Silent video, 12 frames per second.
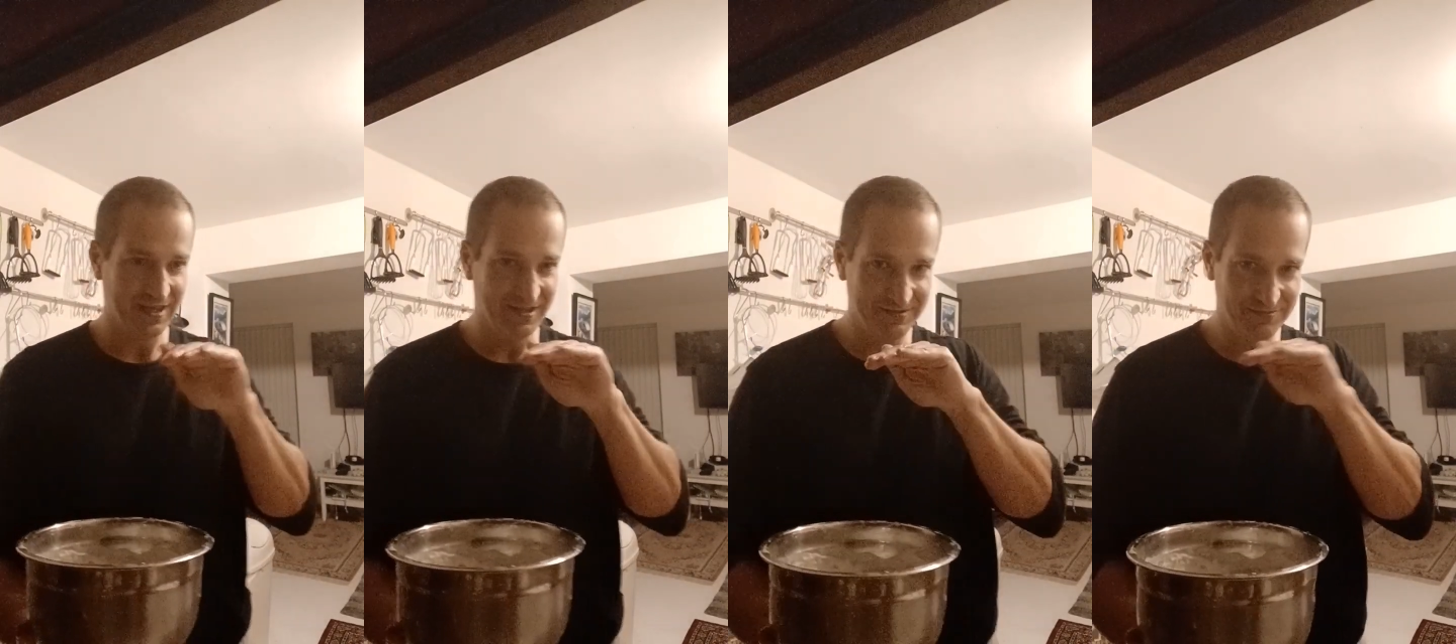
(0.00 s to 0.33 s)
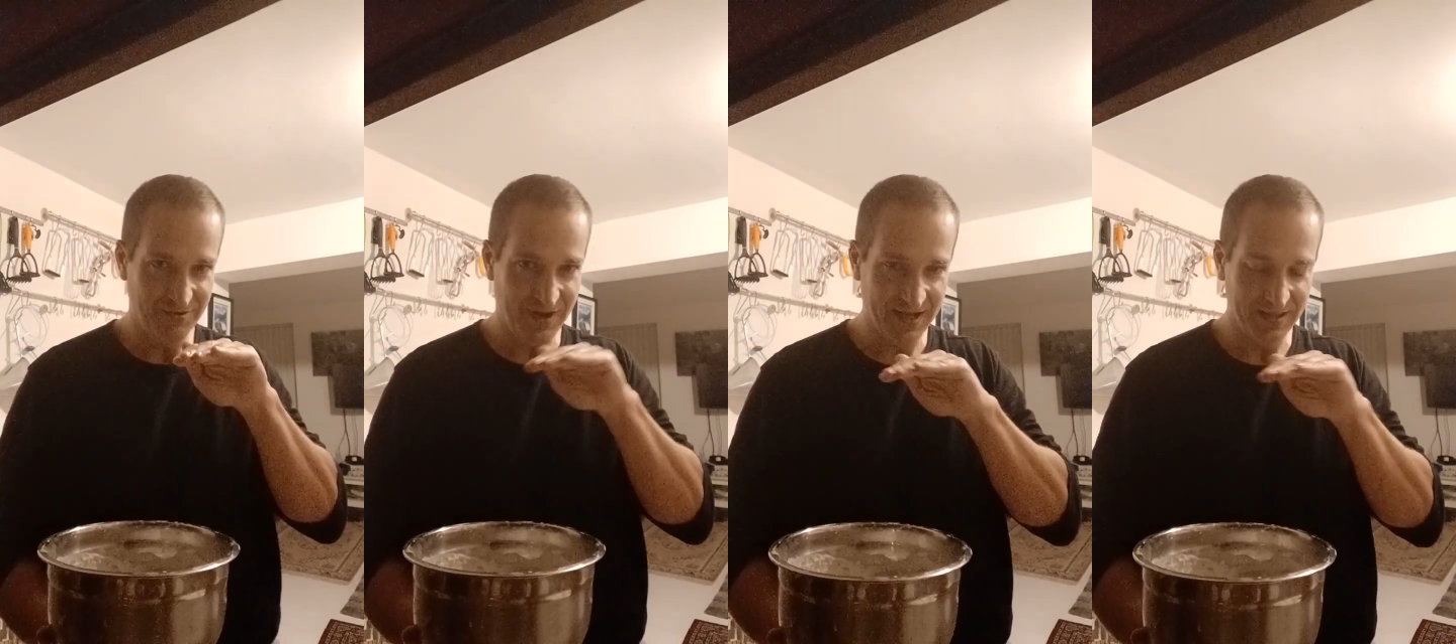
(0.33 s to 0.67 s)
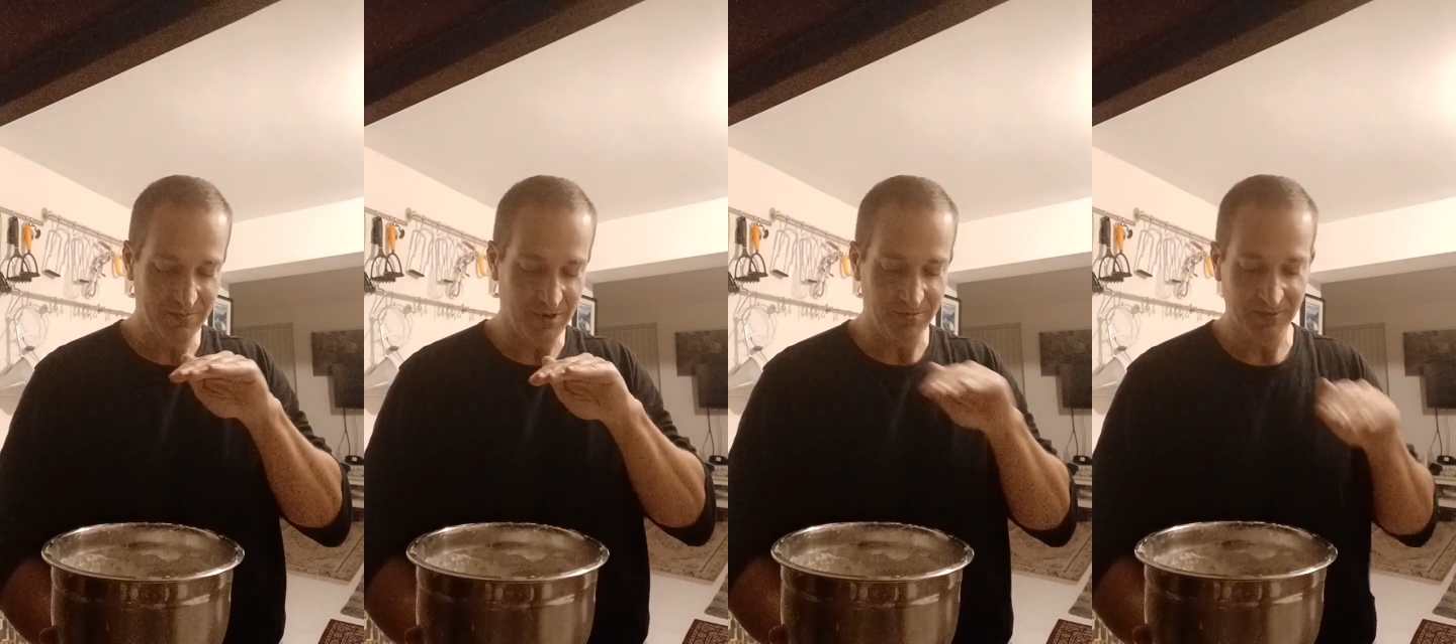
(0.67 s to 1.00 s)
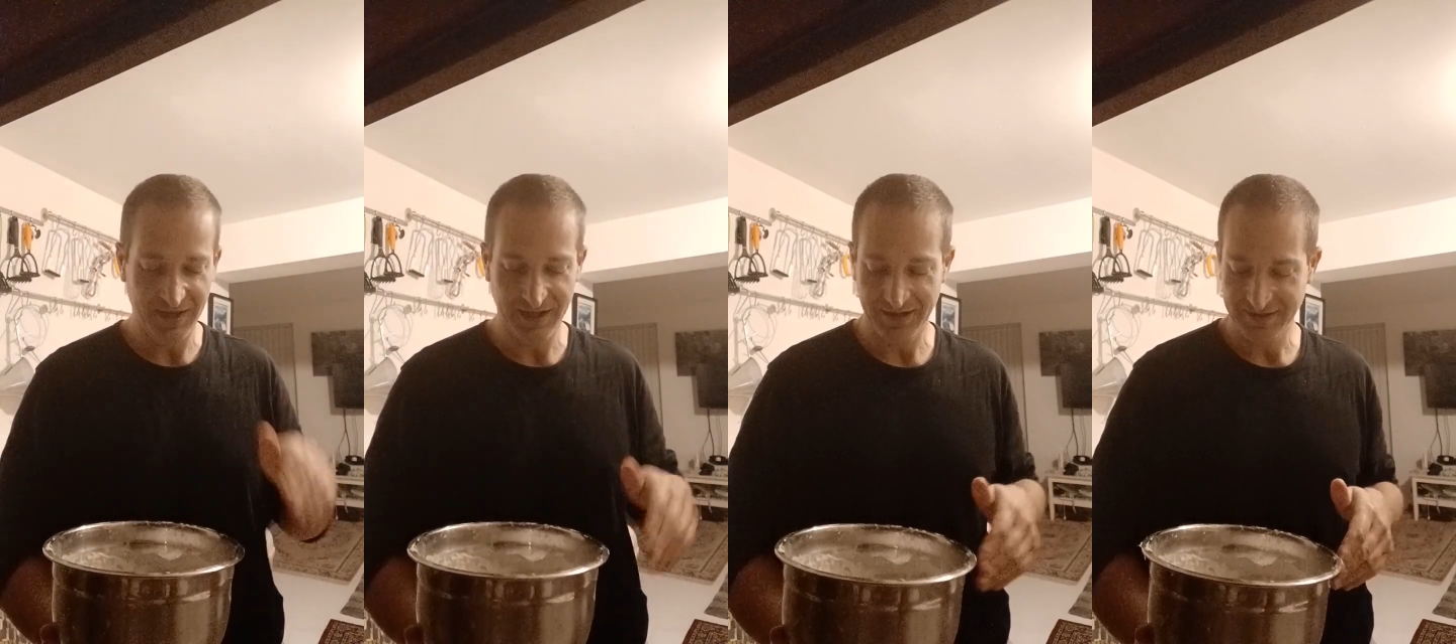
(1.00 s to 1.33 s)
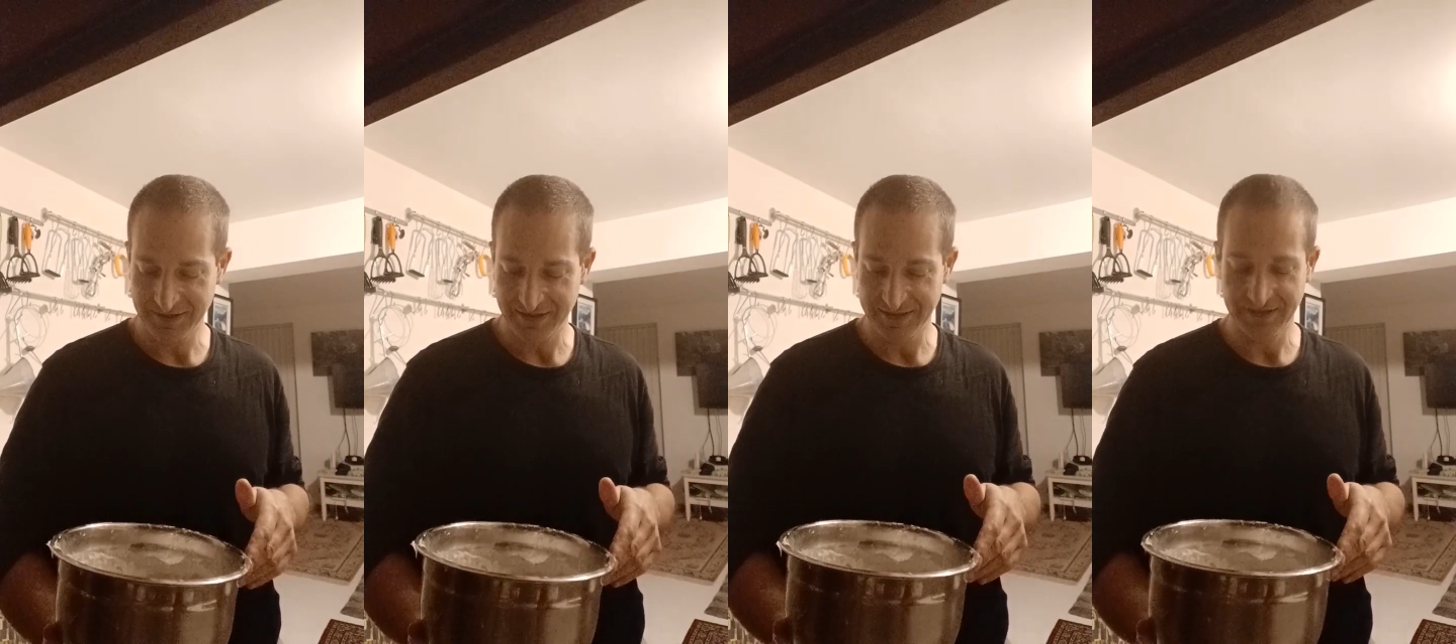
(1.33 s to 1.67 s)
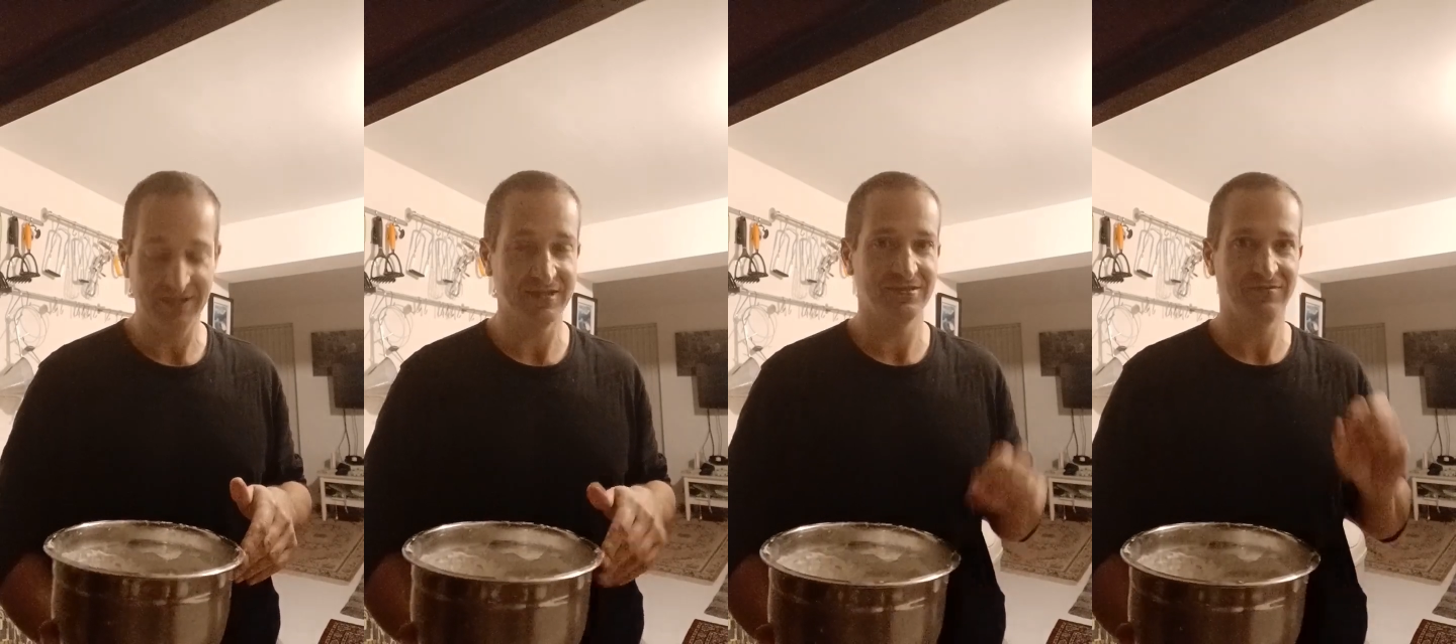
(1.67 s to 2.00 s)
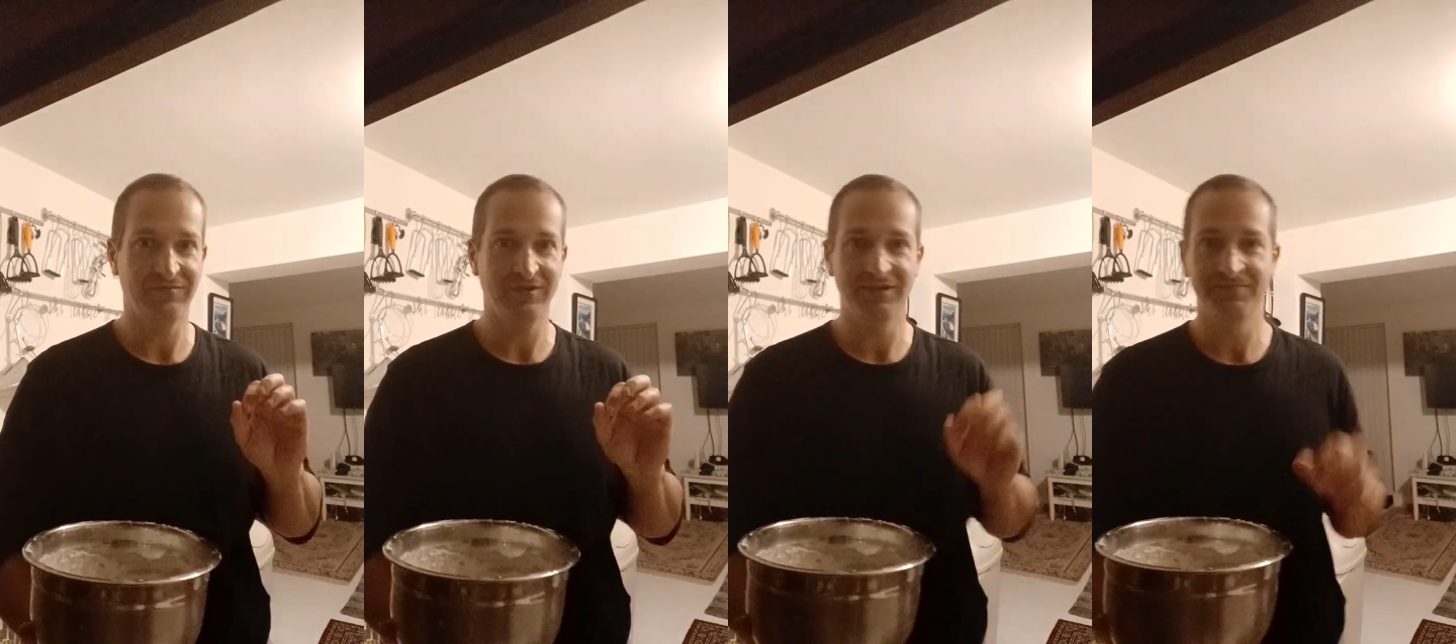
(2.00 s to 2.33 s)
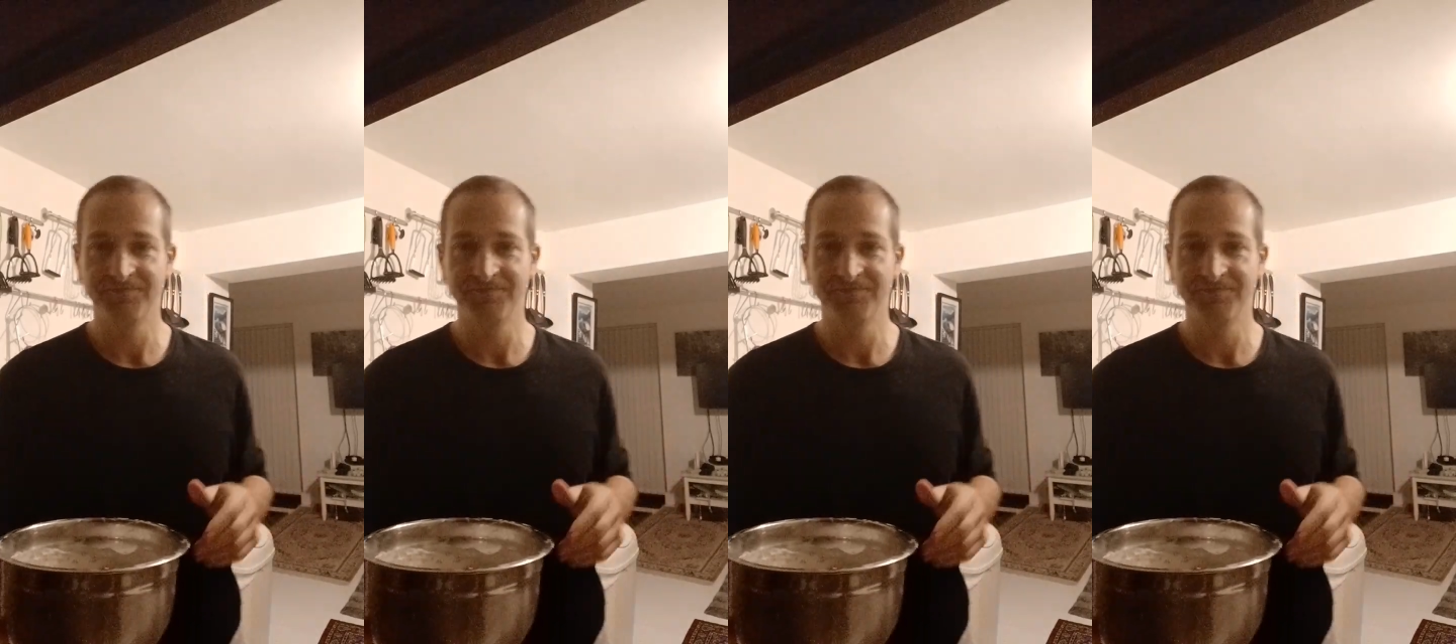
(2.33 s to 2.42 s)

in the bottom layer, so it's lovely.